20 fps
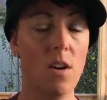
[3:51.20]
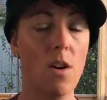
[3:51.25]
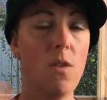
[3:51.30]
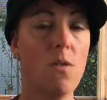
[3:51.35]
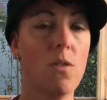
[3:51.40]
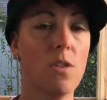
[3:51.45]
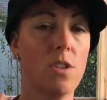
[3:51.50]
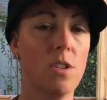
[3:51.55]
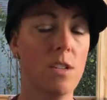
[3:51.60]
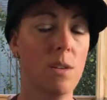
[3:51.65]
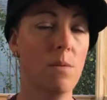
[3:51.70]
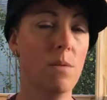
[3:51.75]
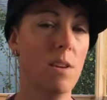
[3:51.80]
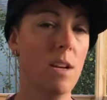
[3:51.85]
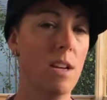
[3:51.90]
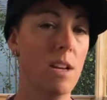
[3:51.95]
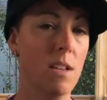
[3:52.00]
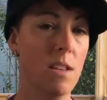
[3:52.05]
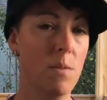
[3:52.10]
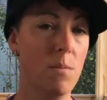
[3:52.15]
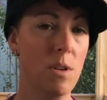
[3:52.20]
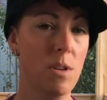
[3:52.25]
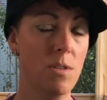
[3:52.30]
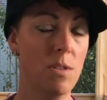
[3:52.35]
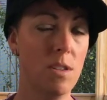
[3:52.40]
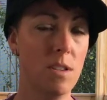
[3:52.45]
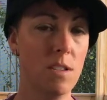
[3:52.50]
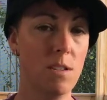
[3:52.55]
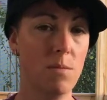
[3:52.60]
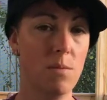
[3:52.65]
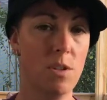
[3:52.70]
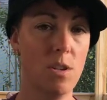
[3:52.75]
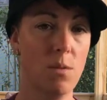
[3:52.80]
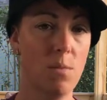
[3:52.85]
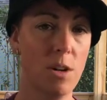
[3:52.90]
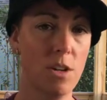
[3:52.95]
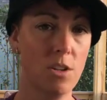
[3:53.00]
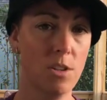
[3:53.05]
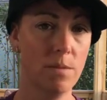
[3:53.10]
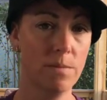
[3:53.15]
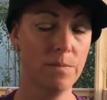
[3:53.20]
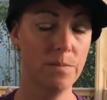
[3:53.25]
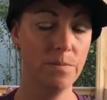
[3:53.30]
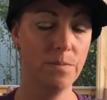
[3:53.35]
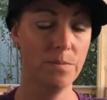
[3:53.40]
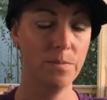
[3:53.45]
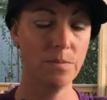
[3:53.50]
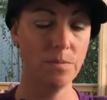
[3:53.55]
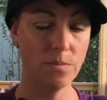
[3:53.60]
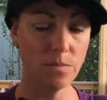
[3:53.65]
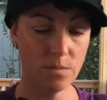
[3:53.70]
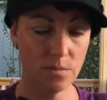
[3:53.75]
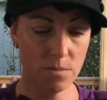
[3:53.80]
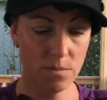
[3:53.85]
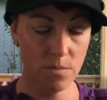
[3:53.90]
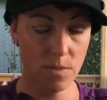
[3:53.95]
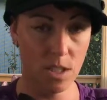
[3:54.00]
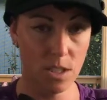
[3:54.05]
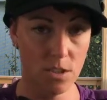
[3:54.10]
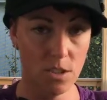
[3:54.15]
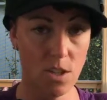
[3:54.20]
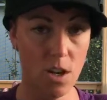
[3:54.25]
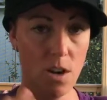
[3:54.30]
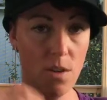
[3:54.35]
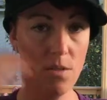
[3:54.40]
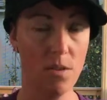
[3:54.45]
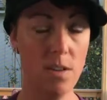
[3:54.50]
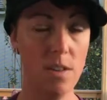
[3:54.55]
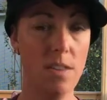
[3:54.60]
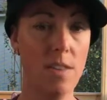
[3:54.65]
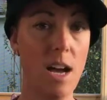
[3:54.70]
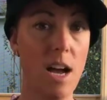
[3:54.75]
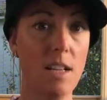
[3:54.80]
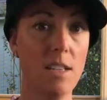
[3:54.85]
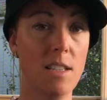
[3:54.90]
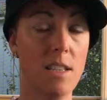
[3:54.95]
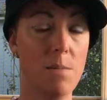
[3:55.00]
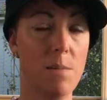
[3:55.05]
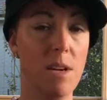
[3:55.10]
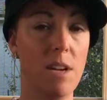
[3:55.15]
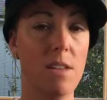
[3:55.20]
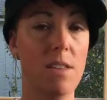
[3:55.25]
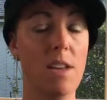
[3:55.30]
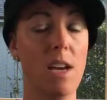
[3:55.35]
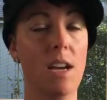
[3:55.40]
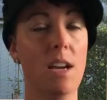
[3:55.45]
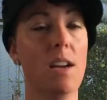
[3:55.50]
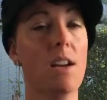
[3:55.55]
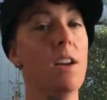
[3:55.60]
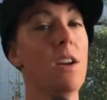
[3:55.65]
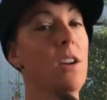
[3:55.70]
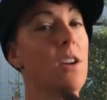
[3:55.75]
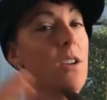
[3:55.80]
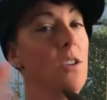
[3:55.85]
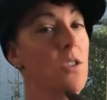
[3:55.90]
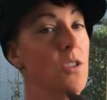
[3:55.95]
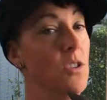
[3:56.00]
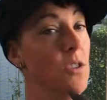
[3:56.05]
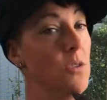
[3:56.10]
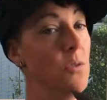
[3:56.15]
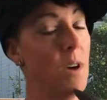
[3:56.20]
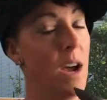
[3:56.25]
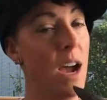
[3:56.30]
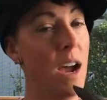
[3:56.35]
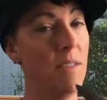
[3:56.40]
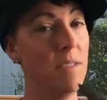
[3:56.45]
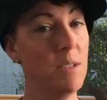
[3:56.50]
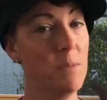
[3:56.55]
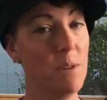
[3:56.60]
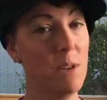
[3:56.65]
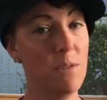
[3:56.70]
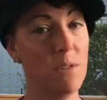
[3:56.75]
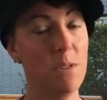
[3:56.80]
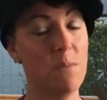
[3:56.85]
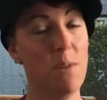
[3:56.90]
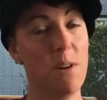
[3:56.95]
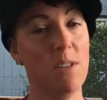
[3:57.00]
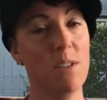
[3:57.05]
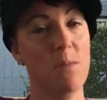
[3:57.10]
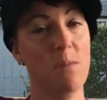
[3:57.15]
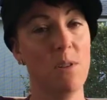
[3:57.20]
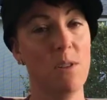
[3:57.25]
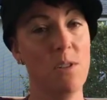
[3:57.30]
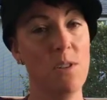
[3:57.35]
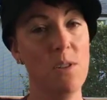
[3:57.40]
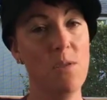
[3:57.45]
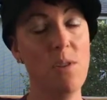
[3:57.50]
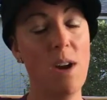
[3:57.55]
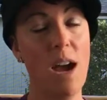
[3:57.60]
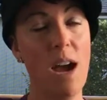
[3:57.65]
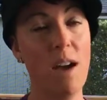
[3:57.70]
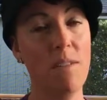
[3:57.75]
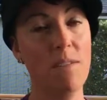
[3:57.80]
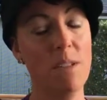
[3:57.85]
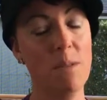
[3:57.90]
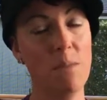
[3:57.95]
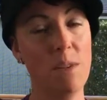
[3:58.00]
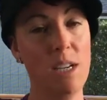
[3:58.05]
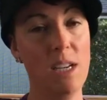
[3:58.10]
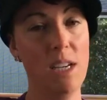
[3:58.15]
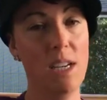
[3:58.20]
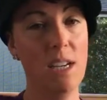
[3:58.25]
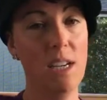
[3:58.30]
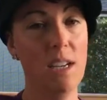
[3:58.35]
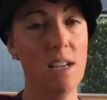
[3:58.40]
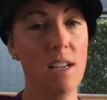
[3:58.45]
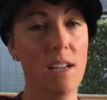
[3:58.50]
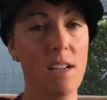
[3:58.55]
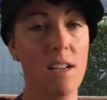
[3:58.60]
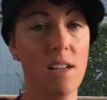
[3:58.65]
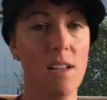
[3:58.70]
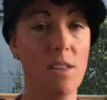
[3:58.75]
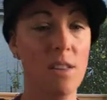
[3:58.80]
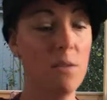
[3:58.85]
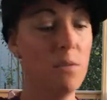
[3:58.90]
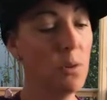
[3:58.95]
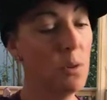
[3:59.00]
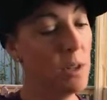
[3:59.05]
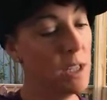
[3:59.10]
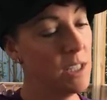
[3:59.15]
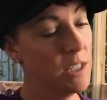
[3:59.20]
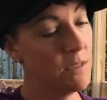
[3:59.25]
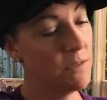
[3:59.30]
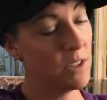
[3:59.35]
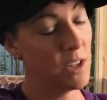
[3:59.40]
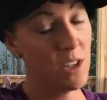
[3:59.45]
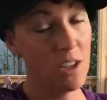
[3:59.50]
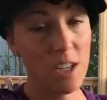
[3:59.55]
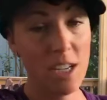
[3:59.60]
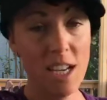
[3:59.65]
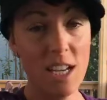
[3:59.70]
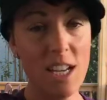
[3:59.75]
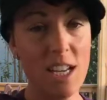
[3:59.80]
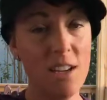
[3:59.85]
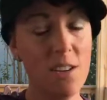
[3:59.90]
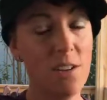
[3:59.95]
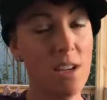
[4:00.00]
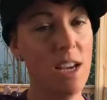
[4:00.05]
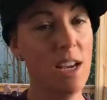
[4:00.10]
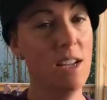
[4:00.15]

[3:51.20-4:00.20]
overstimulating the immune system so much. So that's the big thing. You have to be responsible. You have to be the voice for your kitty who